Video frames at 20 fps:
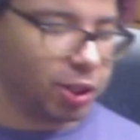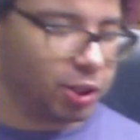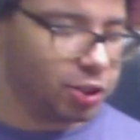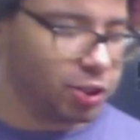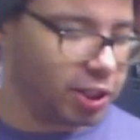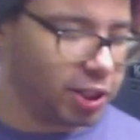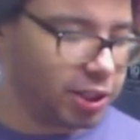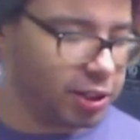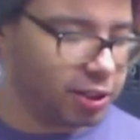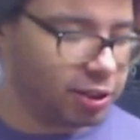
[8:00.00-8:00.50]

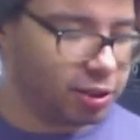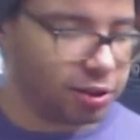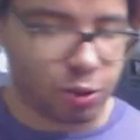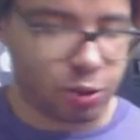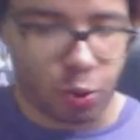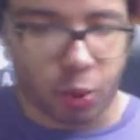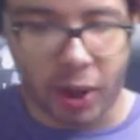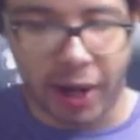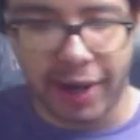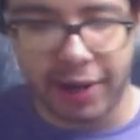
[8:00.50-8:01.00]
cheese
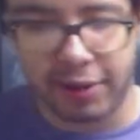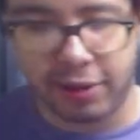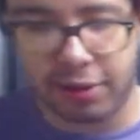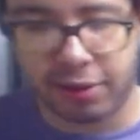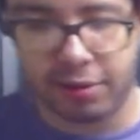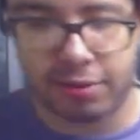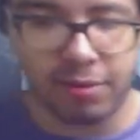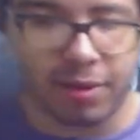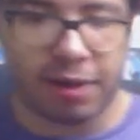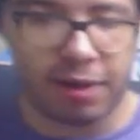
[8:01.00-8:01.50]

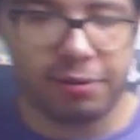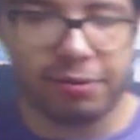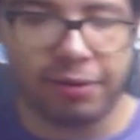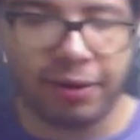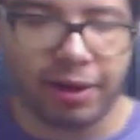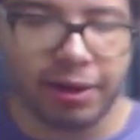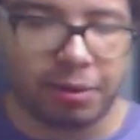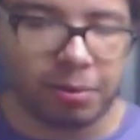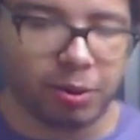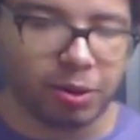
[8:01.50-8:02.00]
twice and
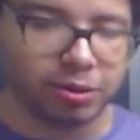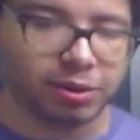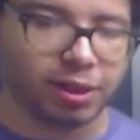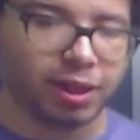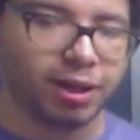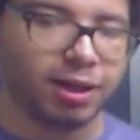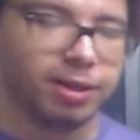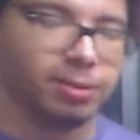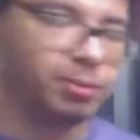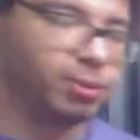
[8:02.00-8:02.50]
fail both
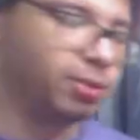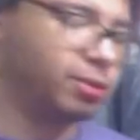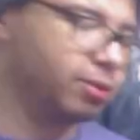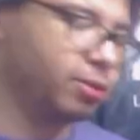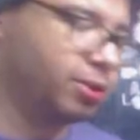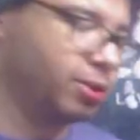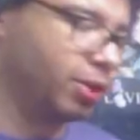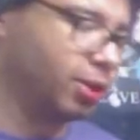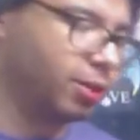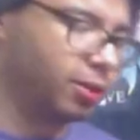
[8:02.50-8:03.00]
times,
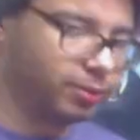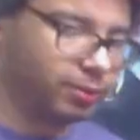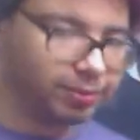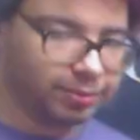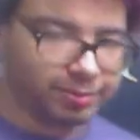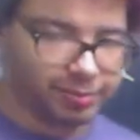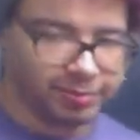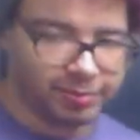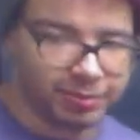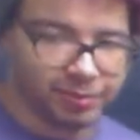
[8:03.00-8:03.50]
so,
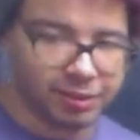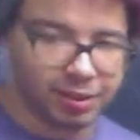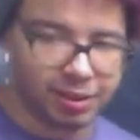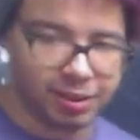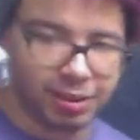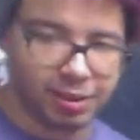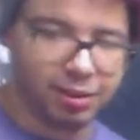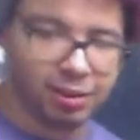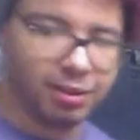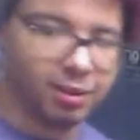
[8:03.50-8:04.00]

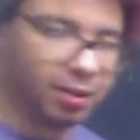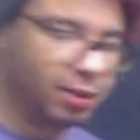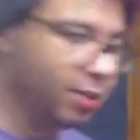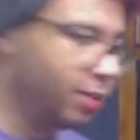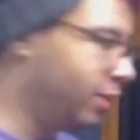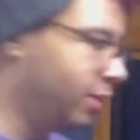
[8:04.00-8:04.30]
you